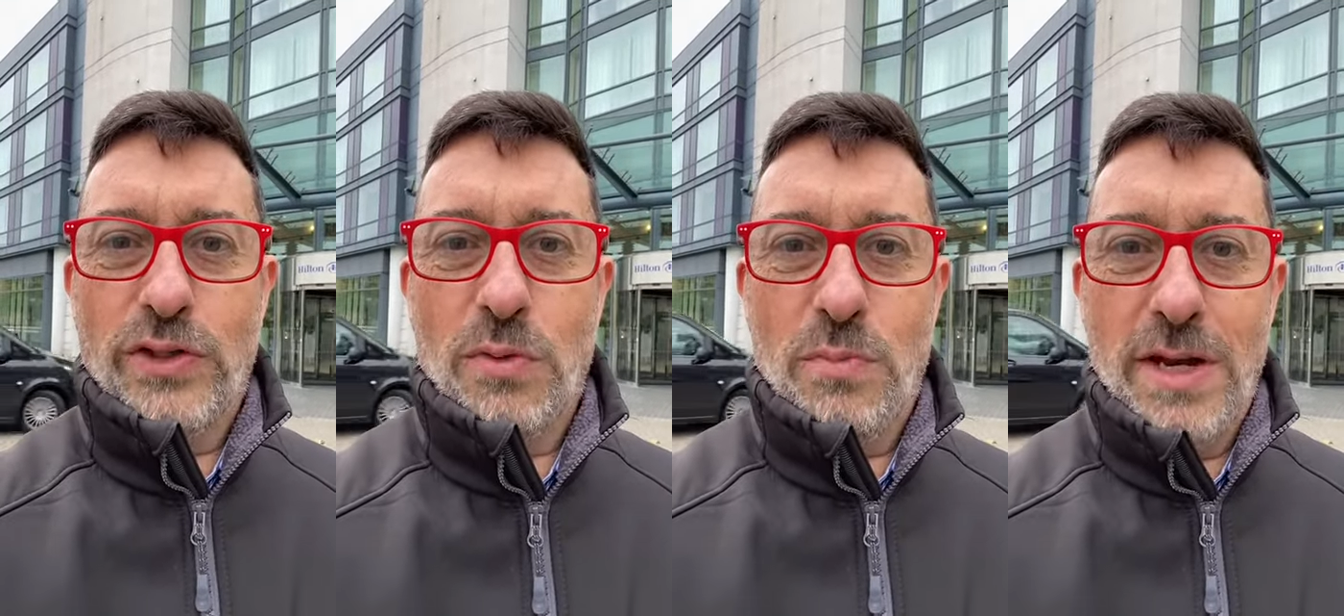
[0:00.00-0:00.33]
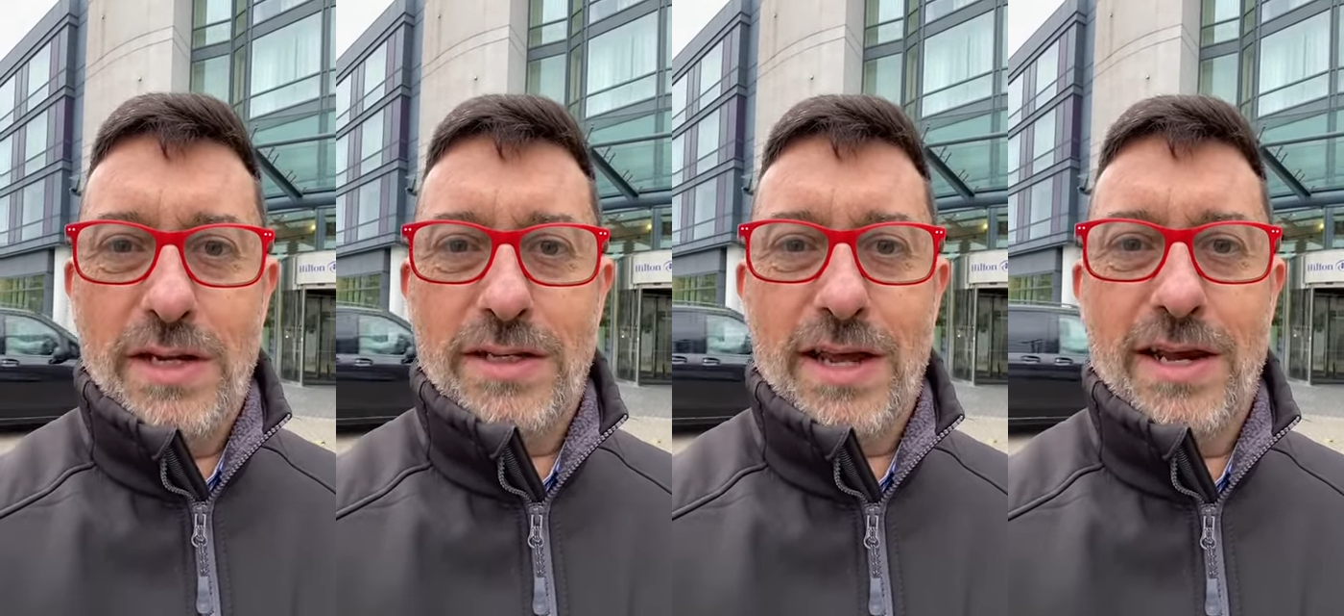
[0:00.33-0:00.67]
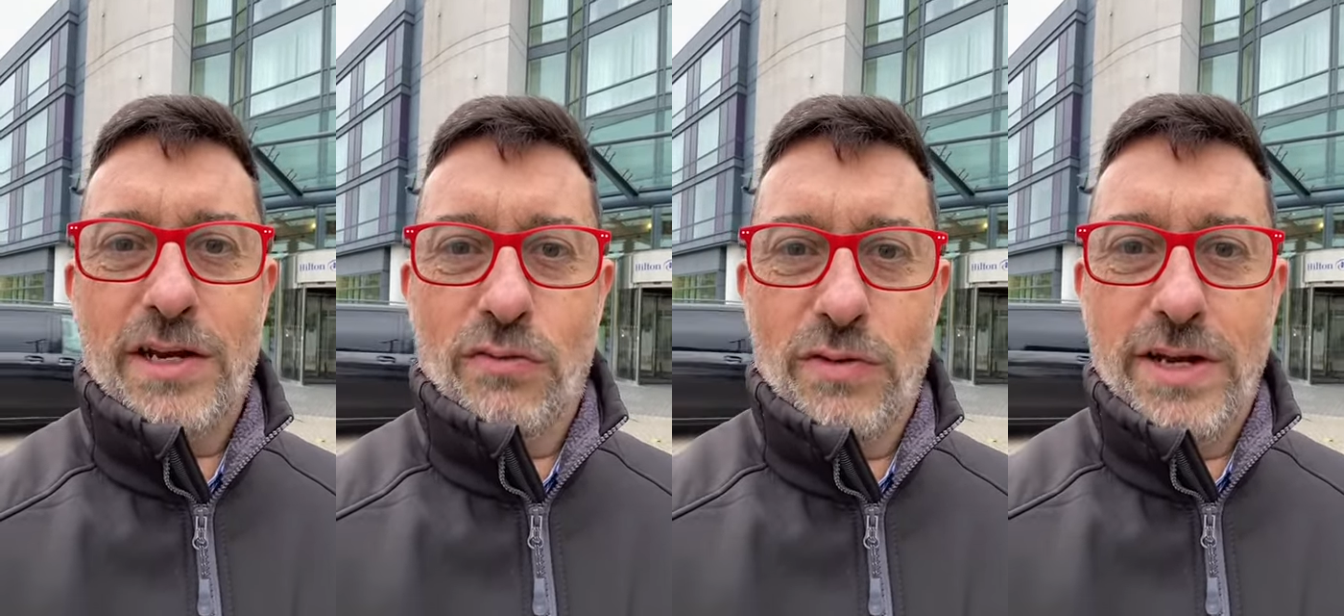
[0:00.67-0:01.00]
to meet
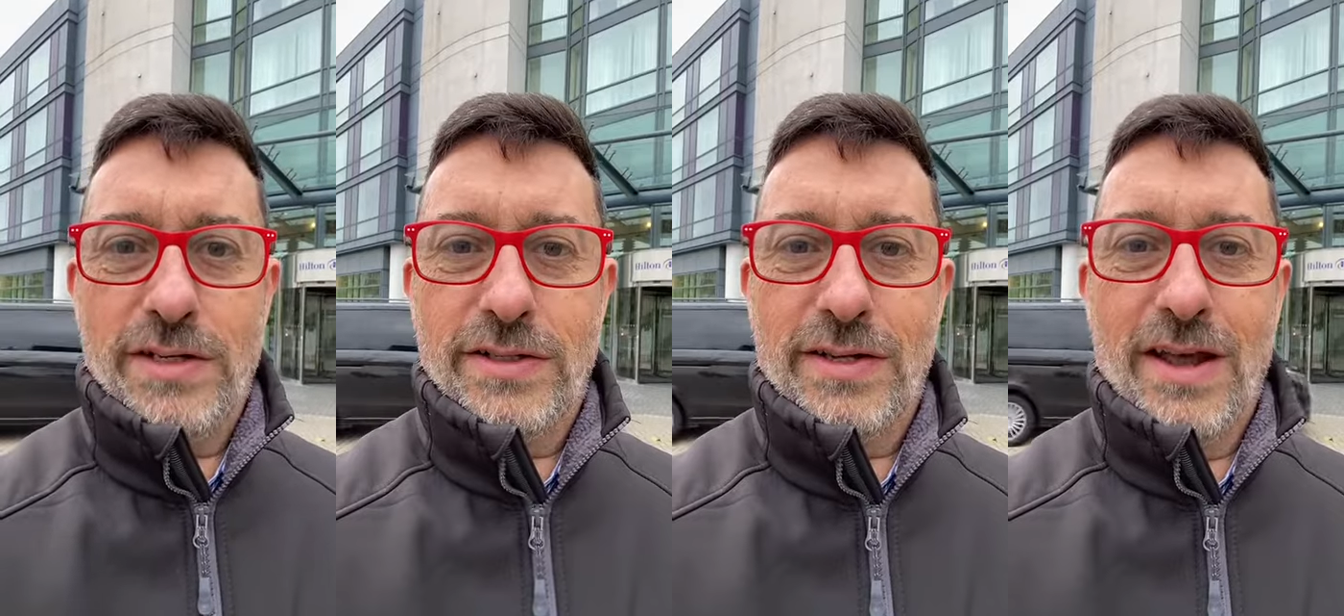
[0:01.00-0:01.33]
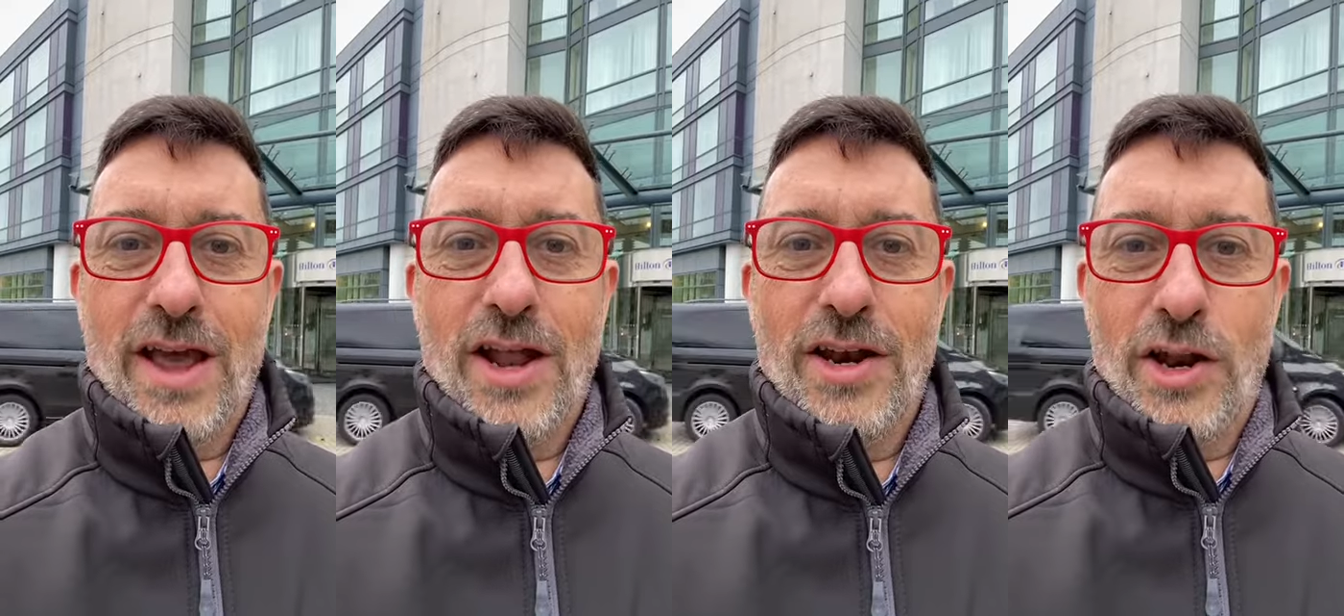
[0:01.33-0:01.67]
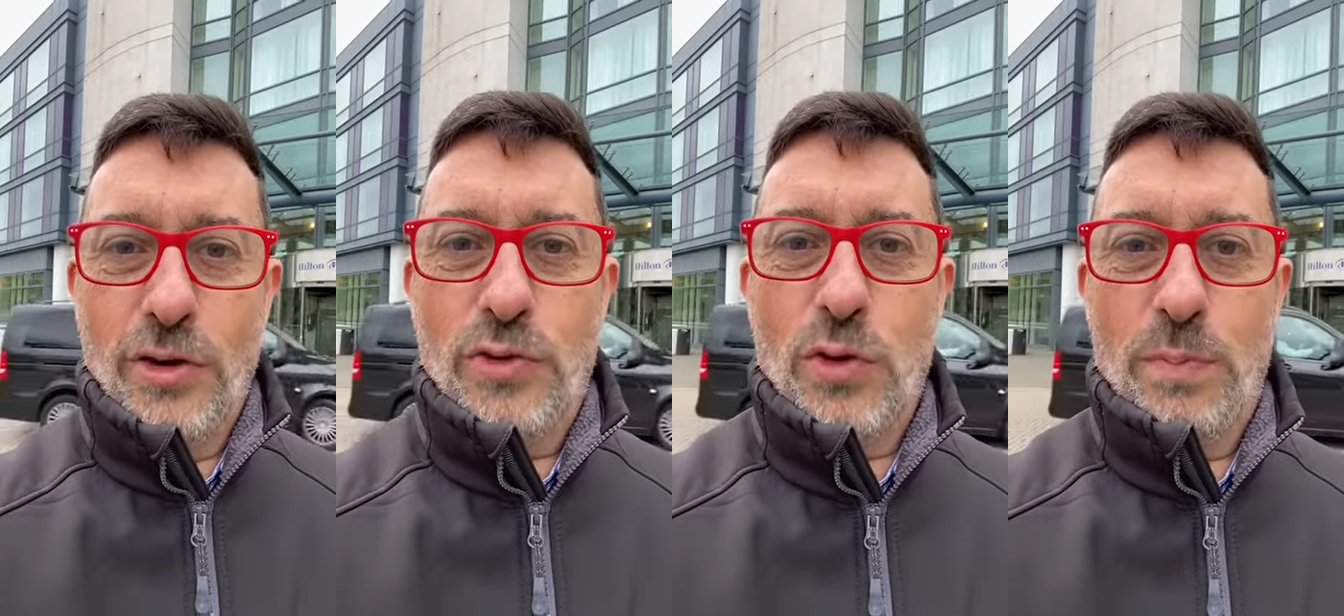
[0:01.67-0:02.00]
and greet
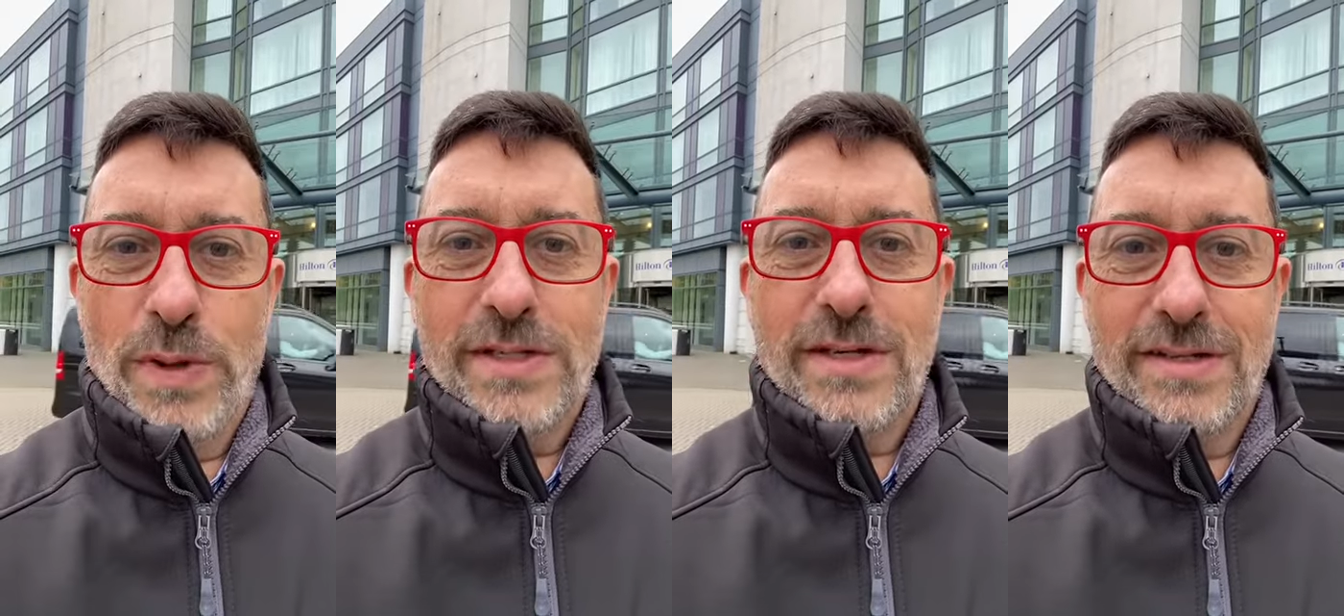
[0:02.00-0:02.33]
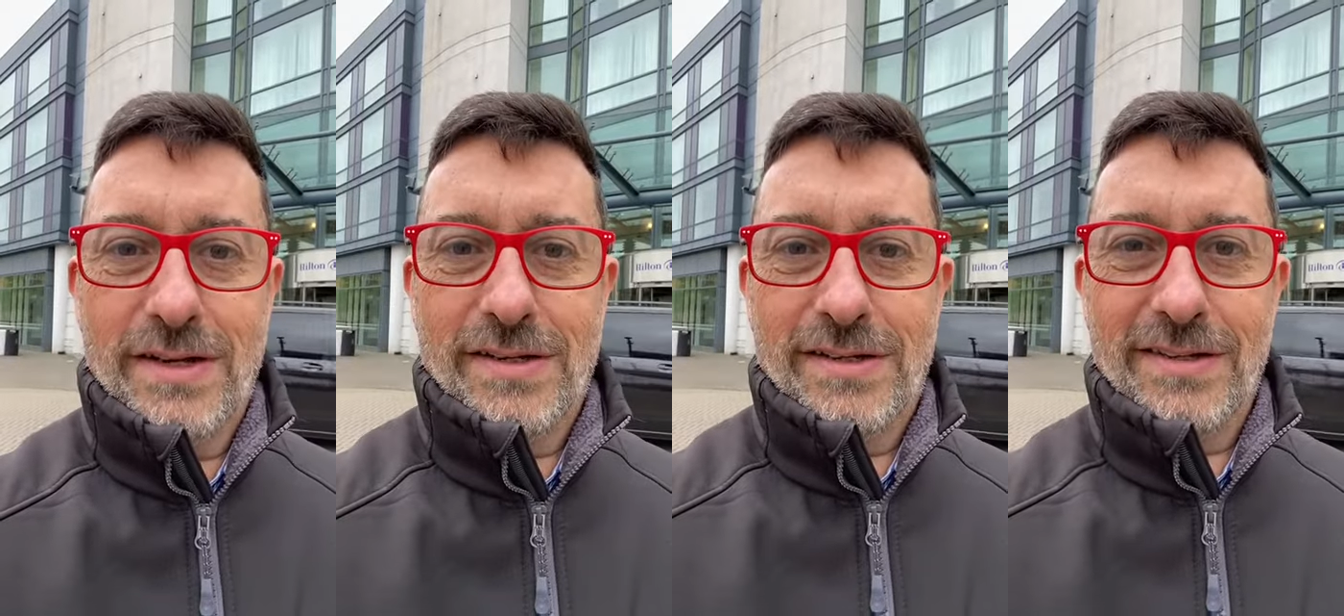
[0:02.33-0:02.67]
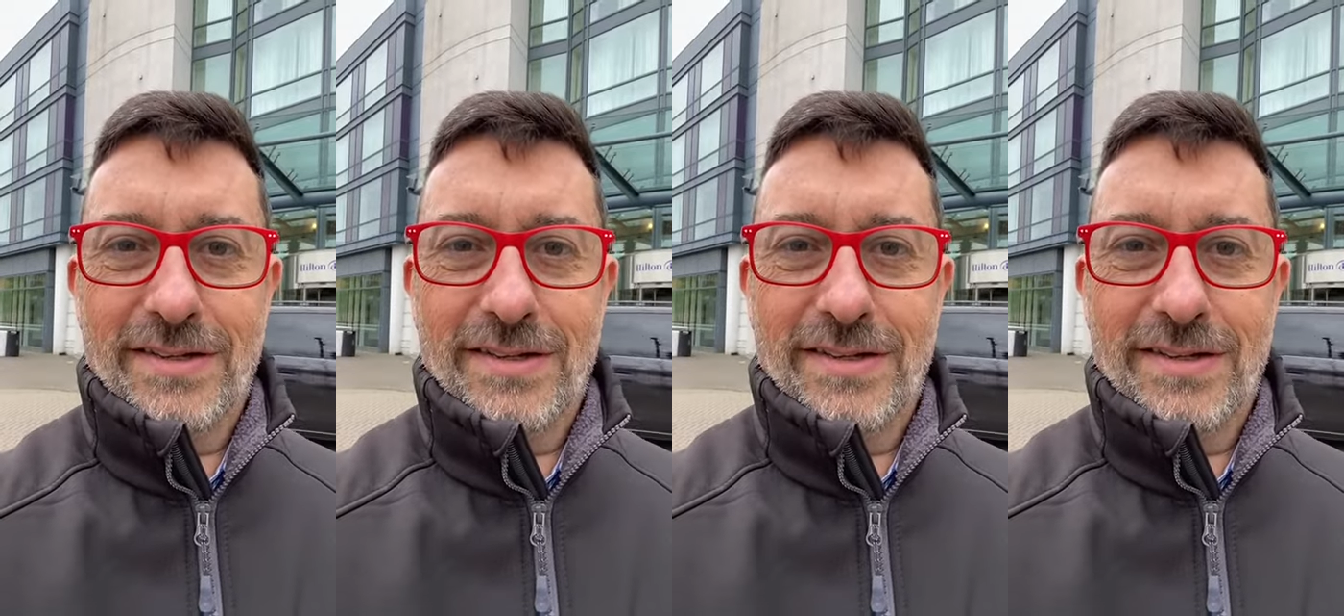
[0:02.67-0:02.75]
local businesses.